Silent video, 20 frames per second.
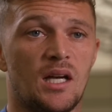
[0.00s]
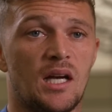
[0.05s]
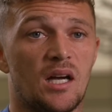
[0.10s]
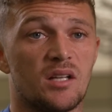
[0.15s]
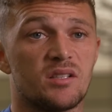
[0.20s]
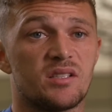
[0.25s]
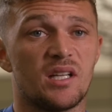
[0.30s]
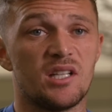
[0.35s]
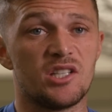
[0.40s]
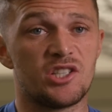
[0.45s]

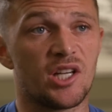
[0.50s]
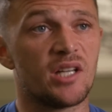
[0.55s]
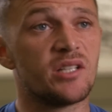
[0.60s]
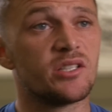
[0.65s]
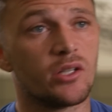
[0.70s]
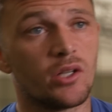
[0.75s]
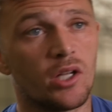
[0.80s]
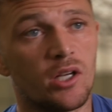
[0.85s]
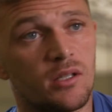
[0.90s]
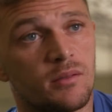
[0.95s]
I'd say he's changed
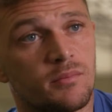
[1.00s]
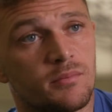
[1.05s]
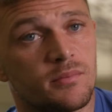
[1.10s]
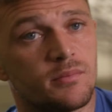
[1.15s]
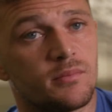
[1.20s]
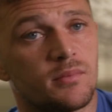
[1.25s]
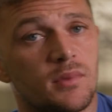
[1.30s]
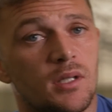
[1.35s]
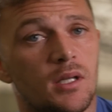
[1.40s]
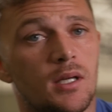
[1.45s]
a lot.
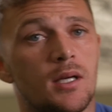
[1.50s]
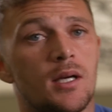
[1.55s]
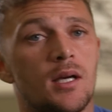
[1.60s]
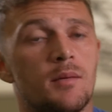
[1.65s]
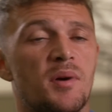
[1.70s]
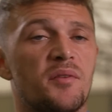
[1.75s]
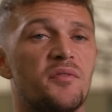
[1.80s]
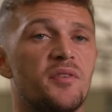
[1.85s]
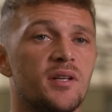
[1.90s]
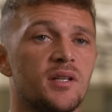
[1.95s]
I
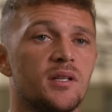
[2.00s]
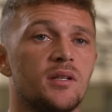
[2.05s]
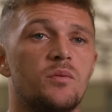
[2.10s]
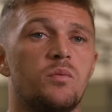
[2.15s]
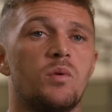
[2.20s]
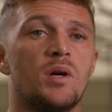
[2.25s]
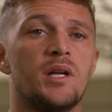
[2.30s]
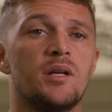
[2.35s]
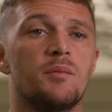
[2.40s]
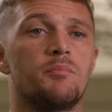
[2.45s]
think
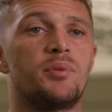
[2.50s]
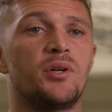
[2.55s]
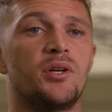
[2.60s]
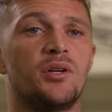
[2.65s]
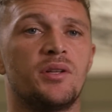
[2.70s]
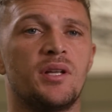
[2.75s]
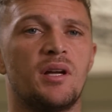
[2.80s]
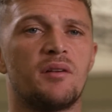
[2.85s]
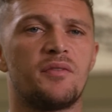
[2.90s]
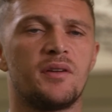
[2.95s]
when at
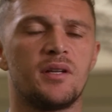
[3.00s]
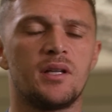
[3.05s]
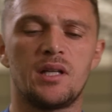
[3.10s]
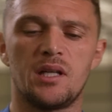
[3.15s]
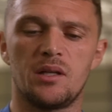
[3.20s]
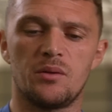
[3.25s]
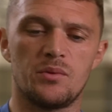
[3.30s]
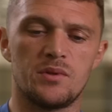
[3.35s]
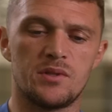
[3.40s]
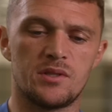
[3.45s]
Burnley, I think
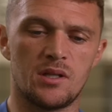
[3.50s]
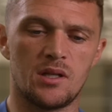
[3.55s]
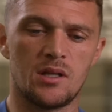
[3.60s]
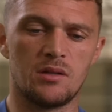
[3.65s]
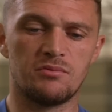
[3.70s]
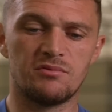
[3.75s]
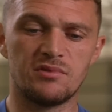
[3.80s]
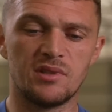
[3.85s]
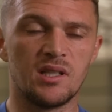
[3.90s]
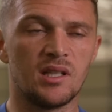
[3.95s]
he was
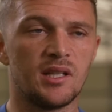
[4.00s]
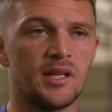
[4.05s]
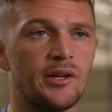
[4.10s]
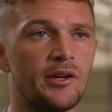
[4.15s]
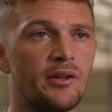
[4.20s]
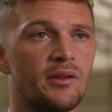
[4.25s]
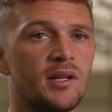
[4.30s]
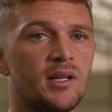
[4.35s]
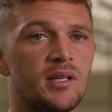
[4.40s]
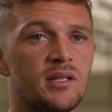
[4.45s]
really
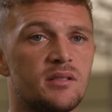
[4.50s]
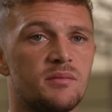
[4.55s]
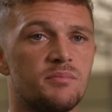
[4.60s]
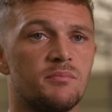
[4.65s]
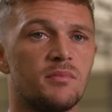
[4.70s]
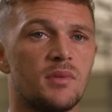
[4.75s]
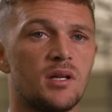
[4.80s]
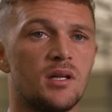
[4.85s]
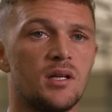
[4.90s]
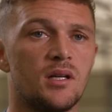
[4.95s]
early in his
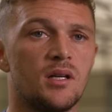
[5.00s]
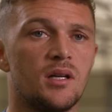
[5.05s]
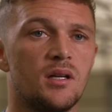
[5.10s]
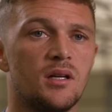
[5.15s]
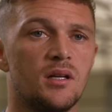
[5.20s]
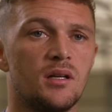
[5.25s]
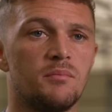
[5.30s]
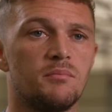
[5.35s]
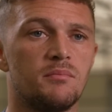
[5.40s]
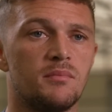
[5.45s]

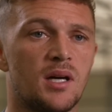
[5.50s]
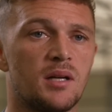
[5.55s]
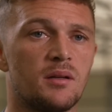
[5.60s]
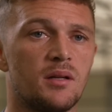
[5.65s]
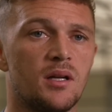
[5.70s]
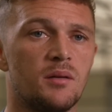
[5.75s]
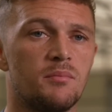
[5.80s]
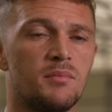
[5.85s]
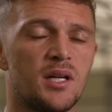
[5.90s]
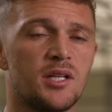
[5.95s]

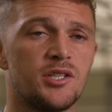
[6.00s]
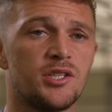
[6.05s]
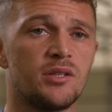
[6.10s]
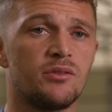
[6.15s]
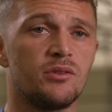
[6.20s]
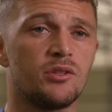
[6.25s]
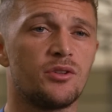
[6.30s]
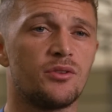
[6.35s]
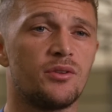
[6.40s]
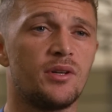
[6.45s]

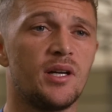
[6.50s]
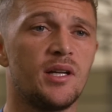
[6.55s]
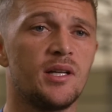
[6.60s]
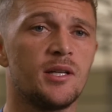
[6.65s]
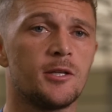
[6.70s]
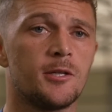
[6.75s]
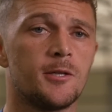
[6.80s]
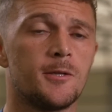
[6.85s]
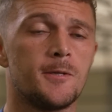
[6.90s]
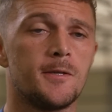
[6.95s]
managerial career.
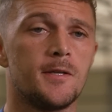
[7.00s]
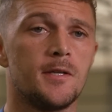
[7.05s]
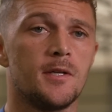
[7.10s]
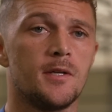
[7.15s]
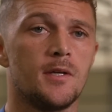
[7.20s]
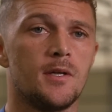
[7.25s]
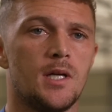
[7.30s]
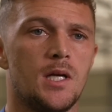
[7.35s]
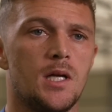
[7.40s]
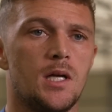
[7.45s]
Yeah.
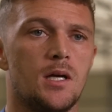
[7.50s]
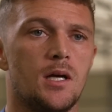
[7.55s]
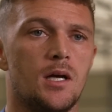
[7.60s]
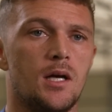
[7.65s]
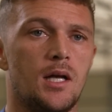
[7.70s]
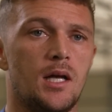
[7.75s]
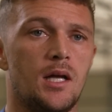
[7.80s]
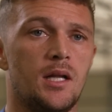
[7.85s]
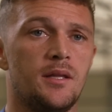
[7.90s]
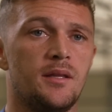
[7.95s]

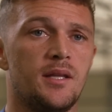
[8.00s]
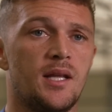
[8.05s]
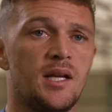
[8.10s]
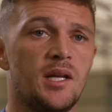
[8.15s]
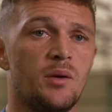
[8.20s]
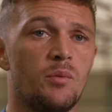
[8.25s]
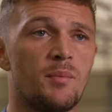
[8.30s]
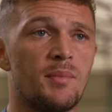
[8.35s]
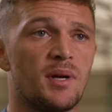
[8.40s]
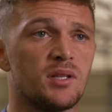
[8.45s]
And then
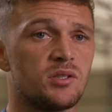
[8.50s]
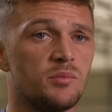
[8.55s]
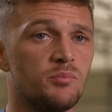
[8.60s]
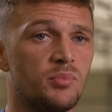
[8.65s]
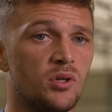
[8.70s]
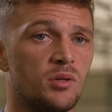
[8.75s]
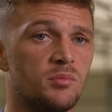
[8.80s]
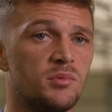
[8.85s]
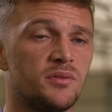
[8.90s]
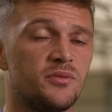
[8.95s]
he went back to
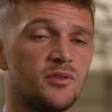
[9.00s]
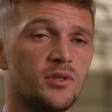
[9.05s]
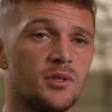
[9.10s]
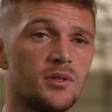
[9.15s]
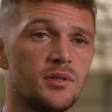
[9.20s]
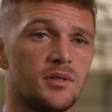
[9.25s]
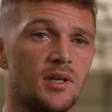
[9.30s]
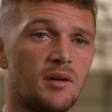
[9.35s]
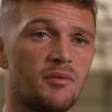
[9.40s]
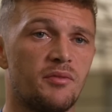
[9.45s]
Bournemouth,
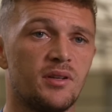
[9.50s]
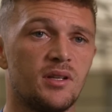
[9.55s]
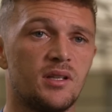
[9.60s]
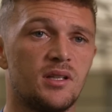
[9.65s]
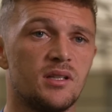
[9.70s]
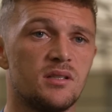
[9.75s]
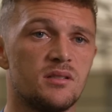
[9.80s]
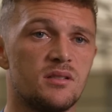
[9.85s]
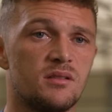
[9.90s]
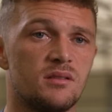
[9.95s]
and I think
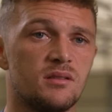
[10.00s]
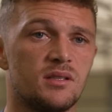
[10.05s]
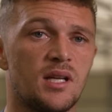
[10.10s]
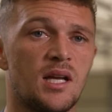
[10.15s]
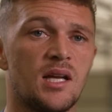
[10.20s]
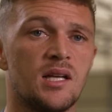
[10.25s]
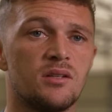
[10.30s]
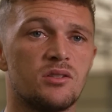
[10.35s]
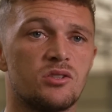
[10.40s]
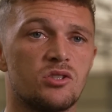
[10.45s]
he's
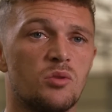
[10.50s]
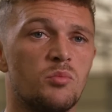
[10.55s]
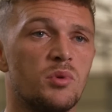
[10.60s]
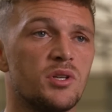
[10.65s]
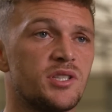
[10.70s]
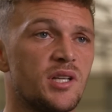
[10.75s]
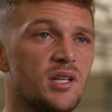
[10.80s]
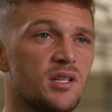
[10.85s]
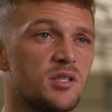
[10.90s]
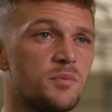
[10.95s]
gained so
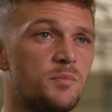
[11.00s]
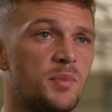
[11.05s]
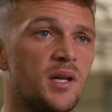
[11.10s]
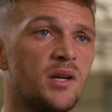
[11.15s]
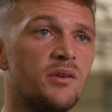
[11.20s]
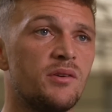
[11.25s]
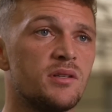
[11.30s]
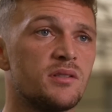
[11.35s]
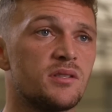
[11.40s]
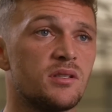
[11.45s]
much
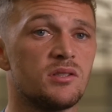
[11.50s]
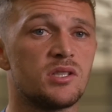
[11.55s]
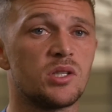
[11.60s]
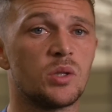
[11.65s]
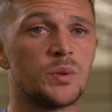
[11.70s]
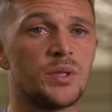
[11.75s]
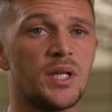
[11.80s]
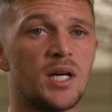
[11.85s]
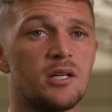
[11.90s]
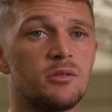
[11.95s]
experience
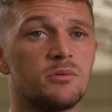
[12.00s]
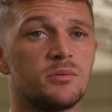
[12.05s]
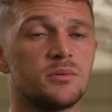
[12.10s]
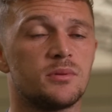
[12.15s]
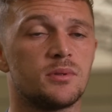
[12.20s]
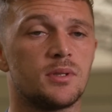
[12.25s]
until now.